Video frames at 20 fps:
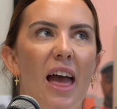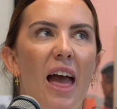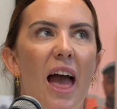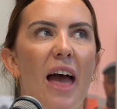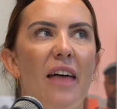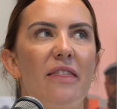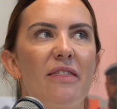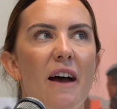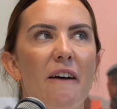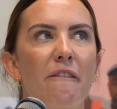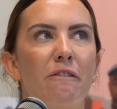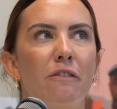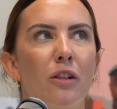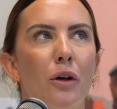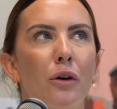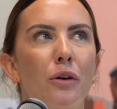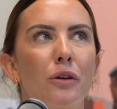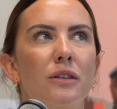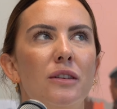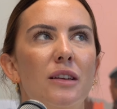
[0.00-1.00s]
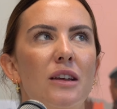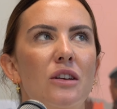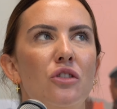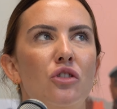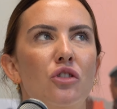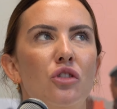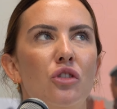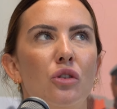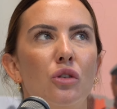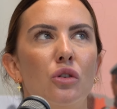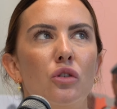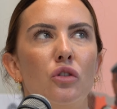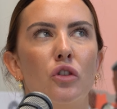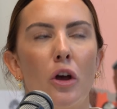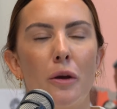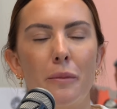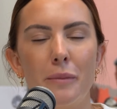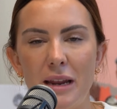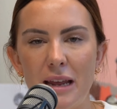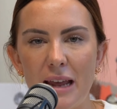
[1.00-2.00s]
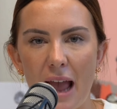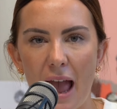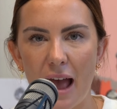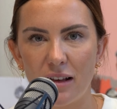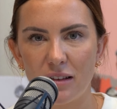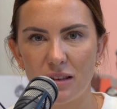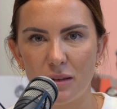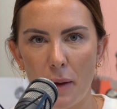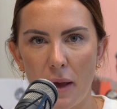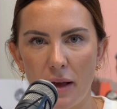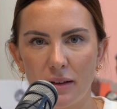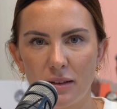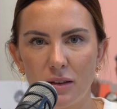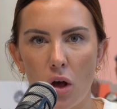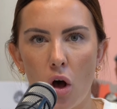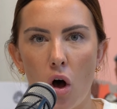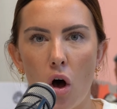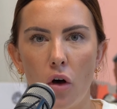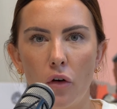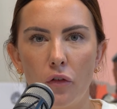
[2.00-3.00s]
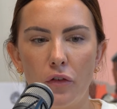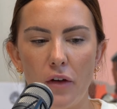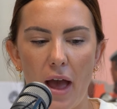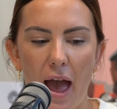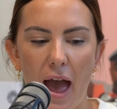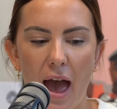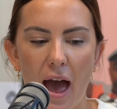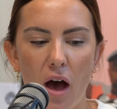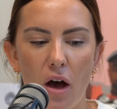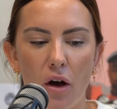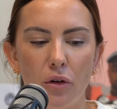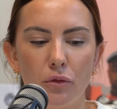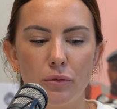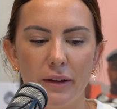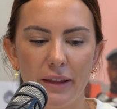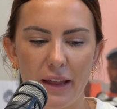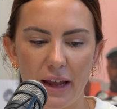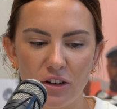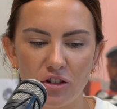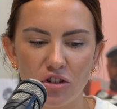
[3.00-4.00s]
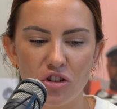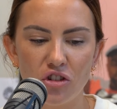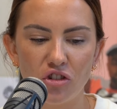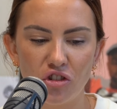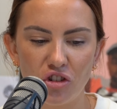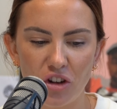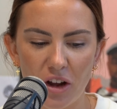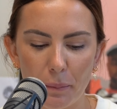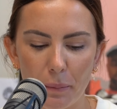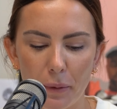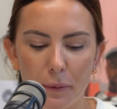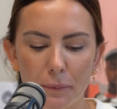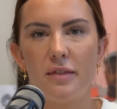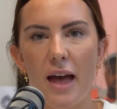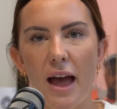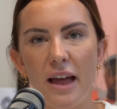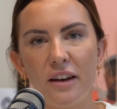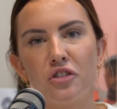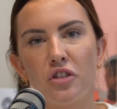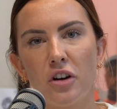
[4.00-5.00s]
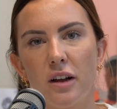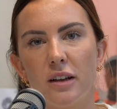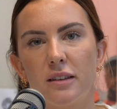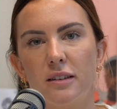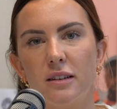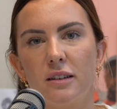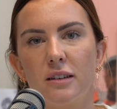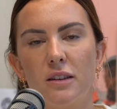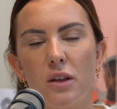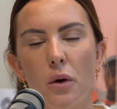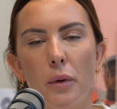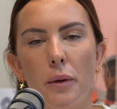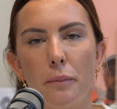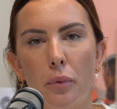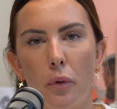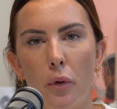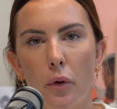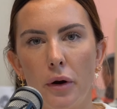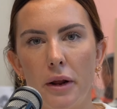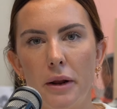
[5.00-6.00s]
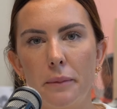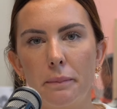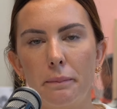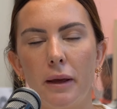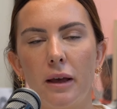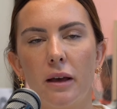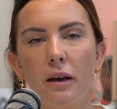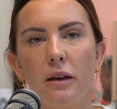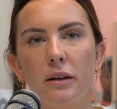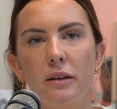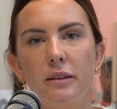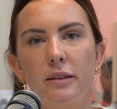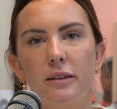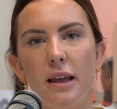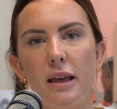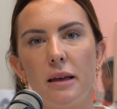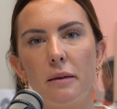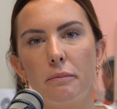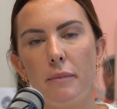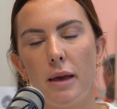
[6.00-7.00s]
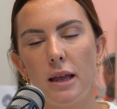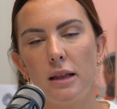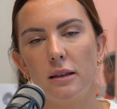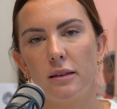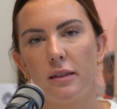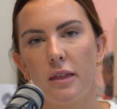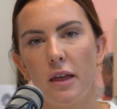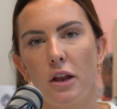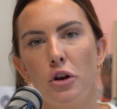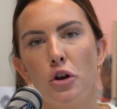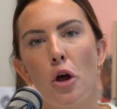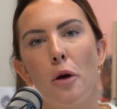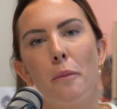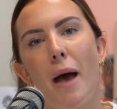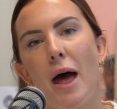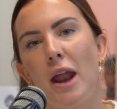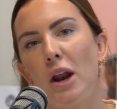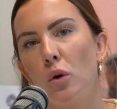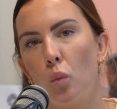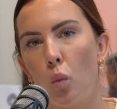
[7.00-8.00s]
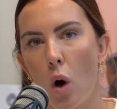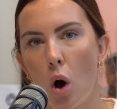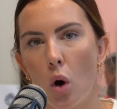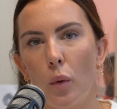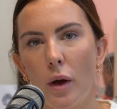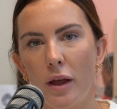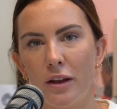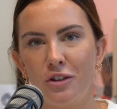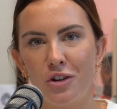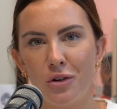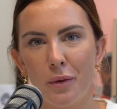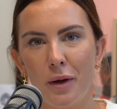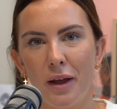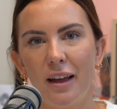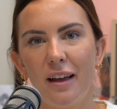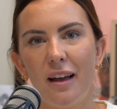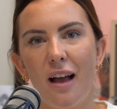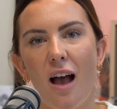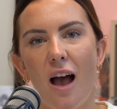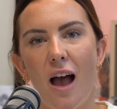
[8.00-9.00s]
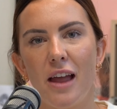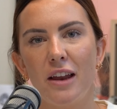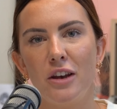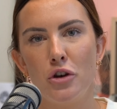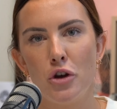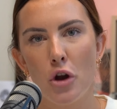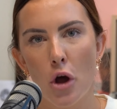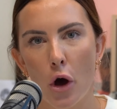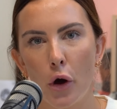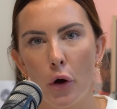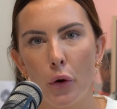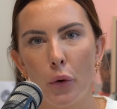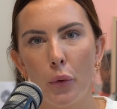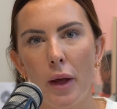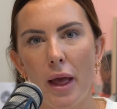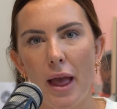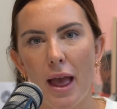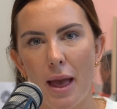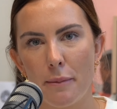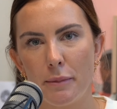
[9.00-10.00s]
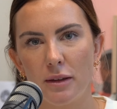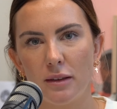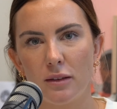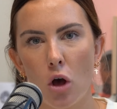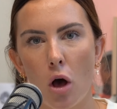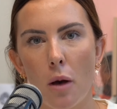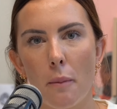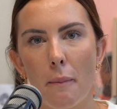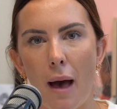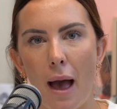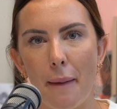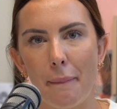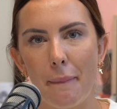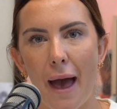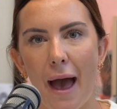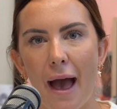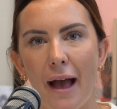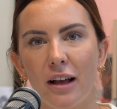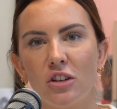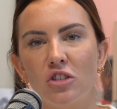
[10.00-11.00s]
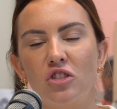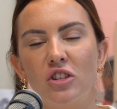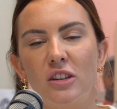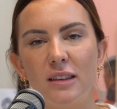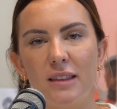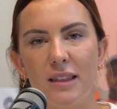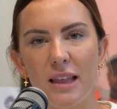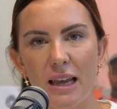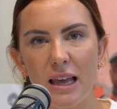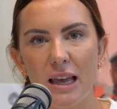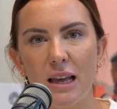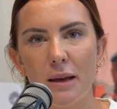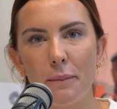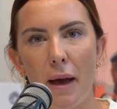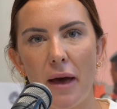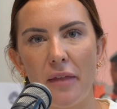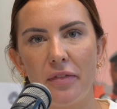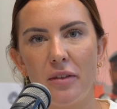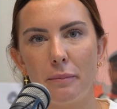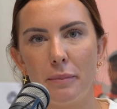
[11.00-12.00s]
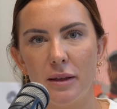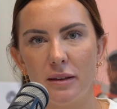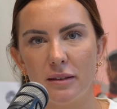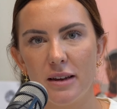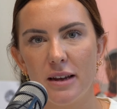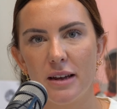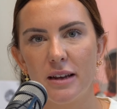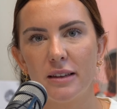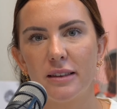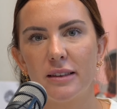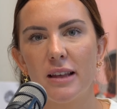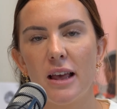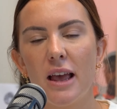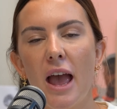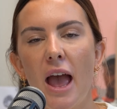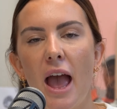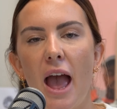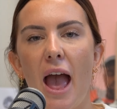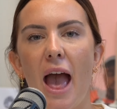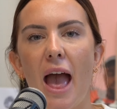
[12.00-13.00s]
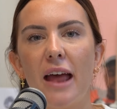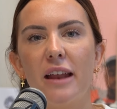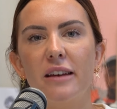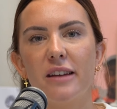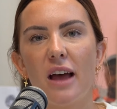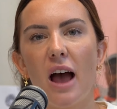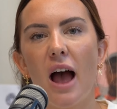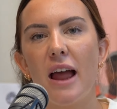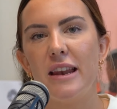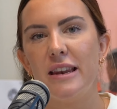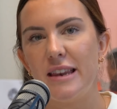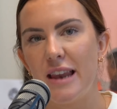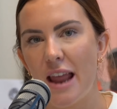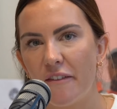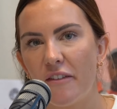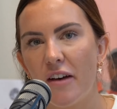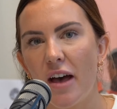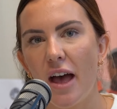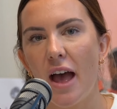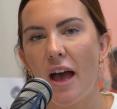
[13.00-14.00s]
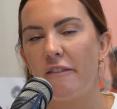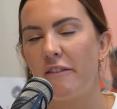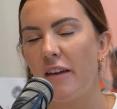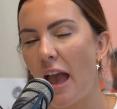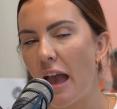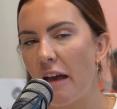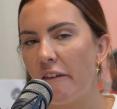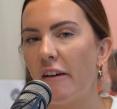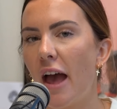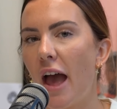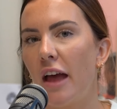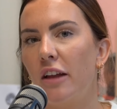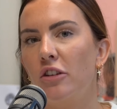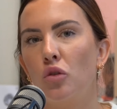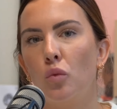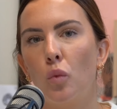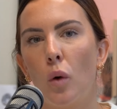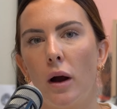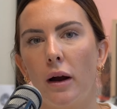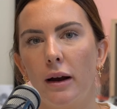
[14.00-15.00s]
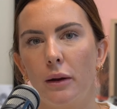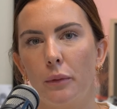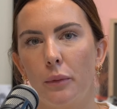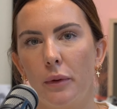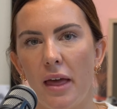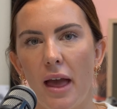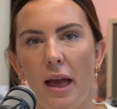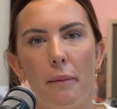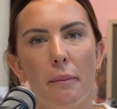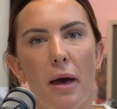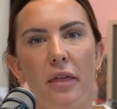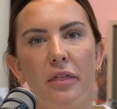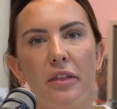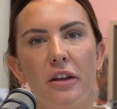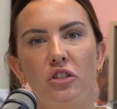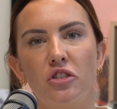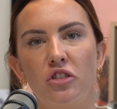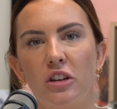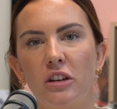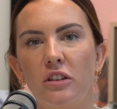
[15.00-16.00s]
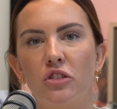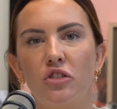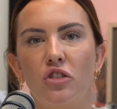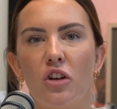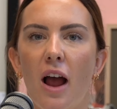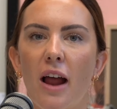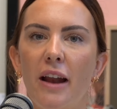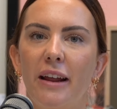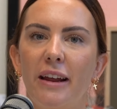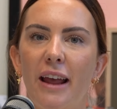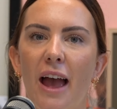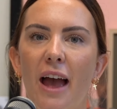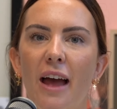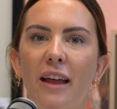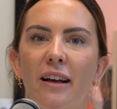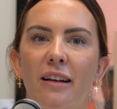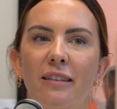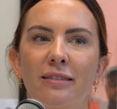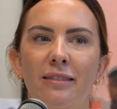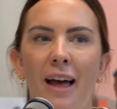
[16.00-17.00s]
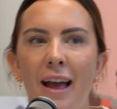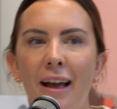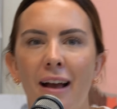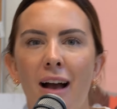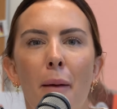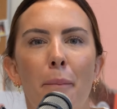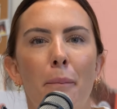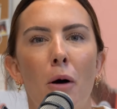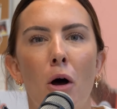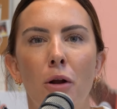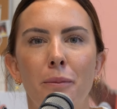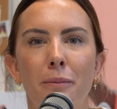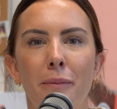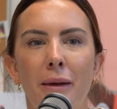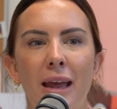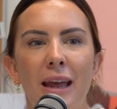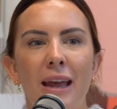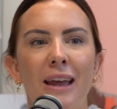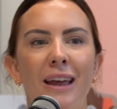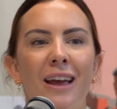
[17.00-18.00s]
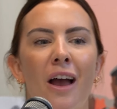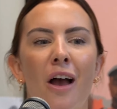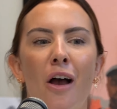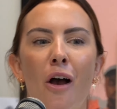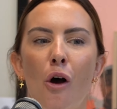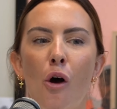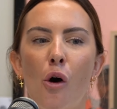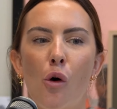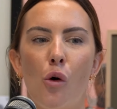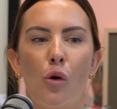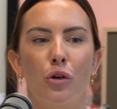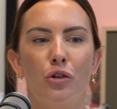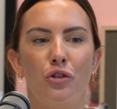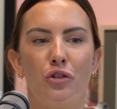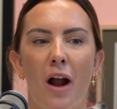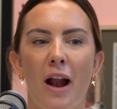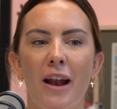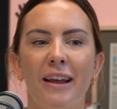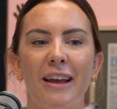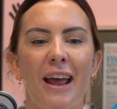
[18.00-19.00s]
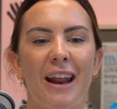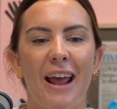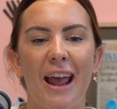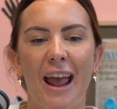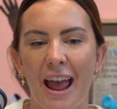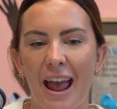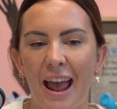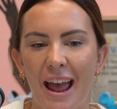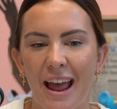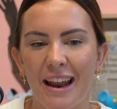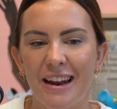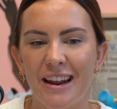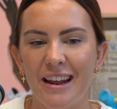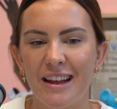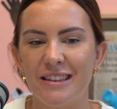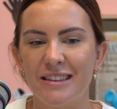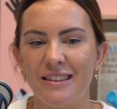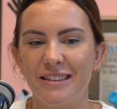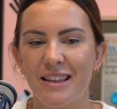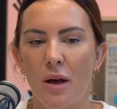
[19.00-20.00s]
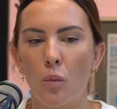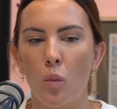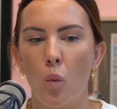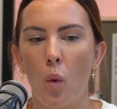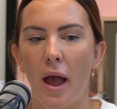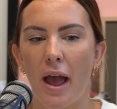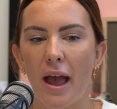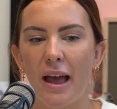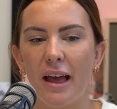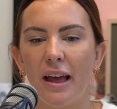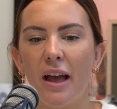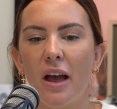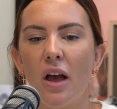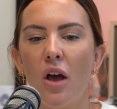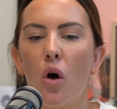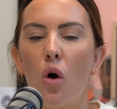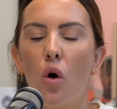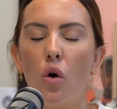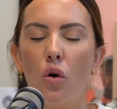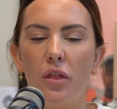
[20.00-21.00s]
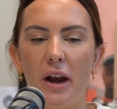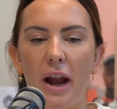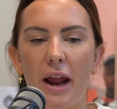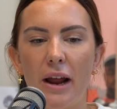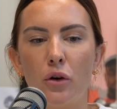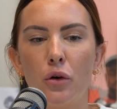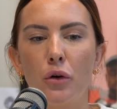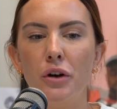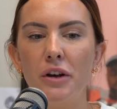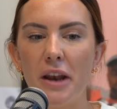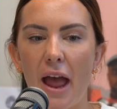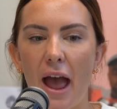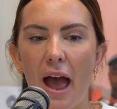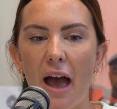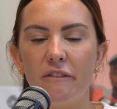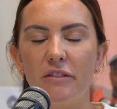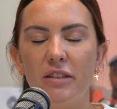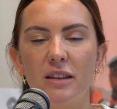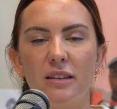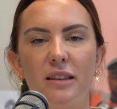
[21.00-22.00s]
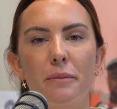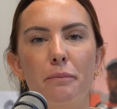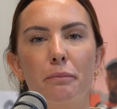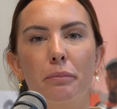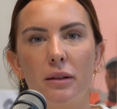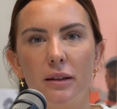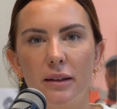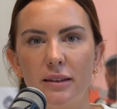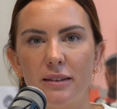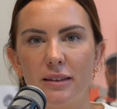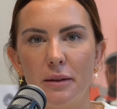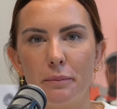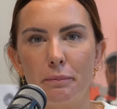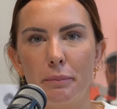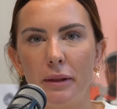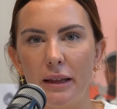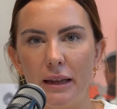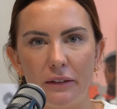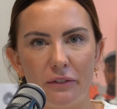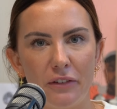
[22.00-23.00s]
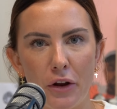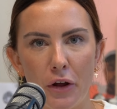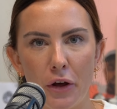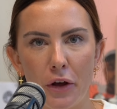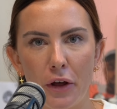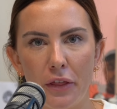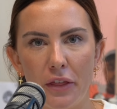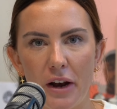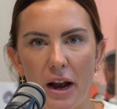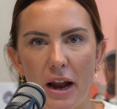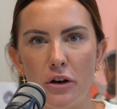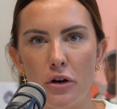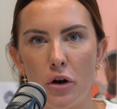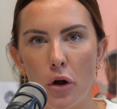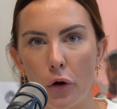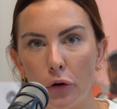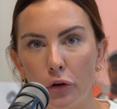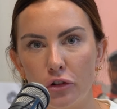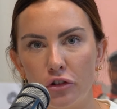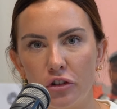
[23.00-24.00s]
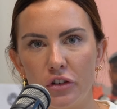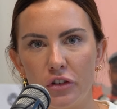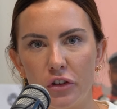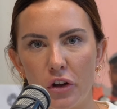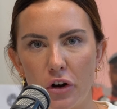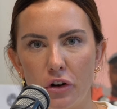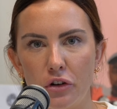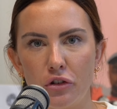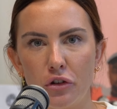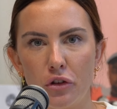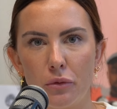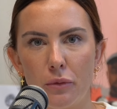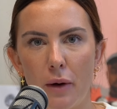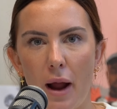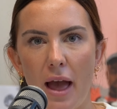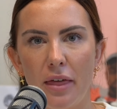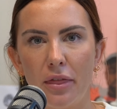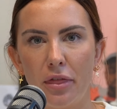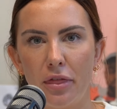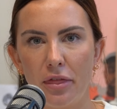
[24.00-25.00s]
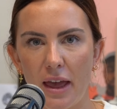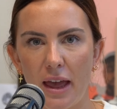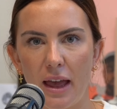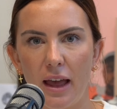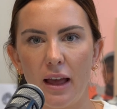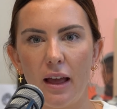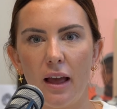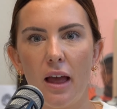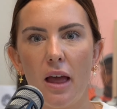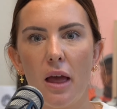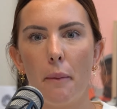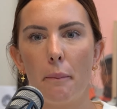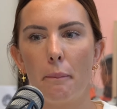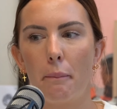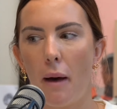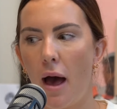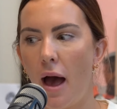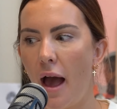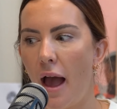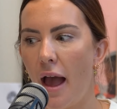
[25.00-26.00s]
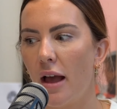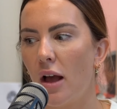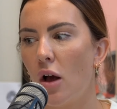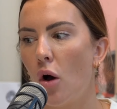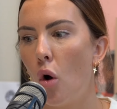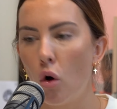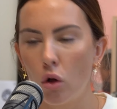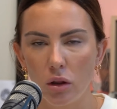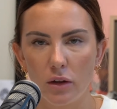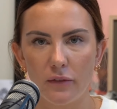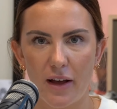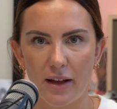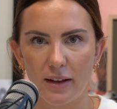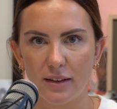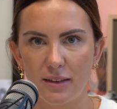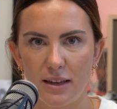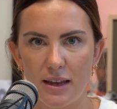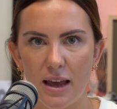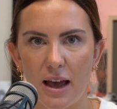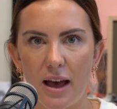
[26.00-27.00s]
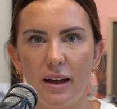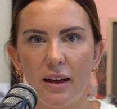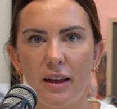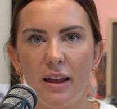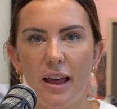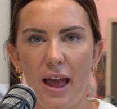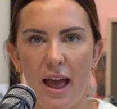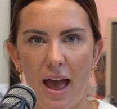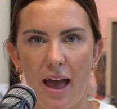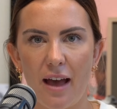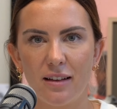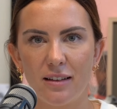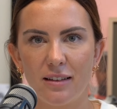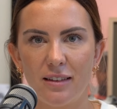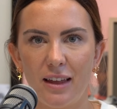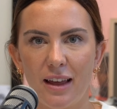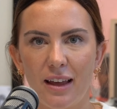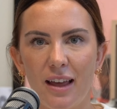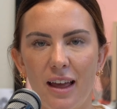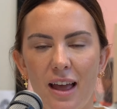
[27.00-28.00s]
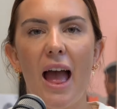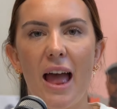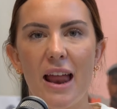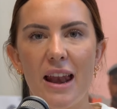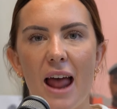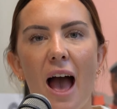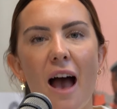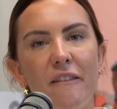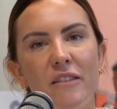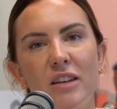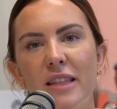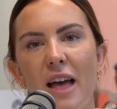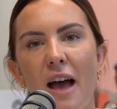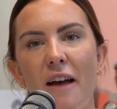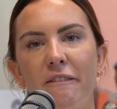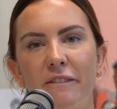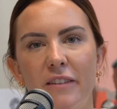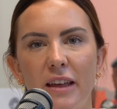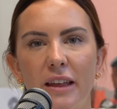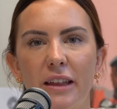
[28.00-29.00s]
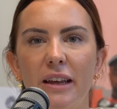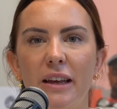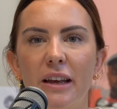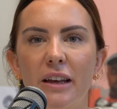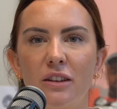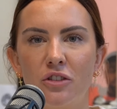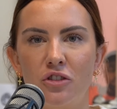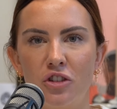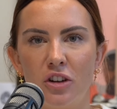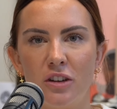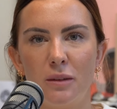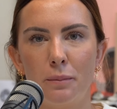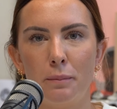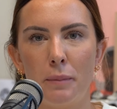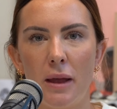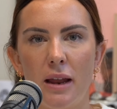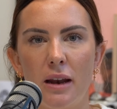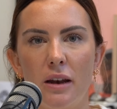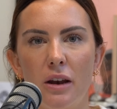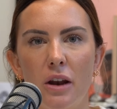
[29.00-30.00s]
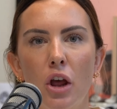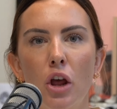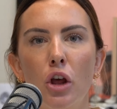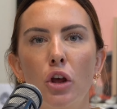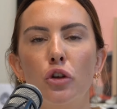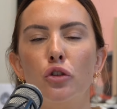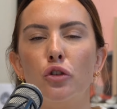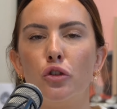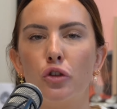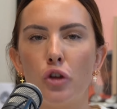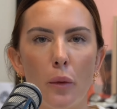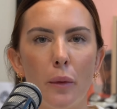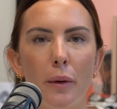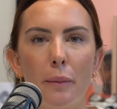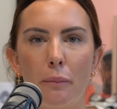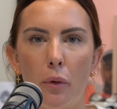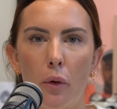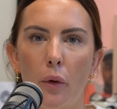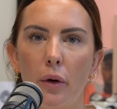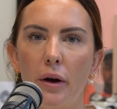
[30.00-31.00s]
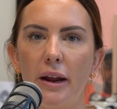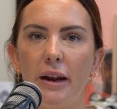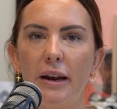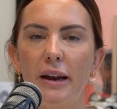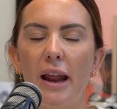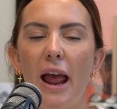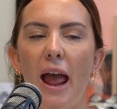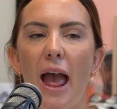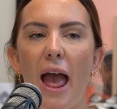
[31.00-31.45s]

And that flows into so many aspects of our relationship. That trust is so important because it means that no matter what we're doing, I know Emma's got my back. She's thinking about the business, and I never have ever had to worry with Emma that she's trying to get a leg up on me or trying to get ahead in some way, or that I couldn't have this implicit belief in her that I know she's going to do the right thing by all of us here at Click. And having that feeling has just been so important.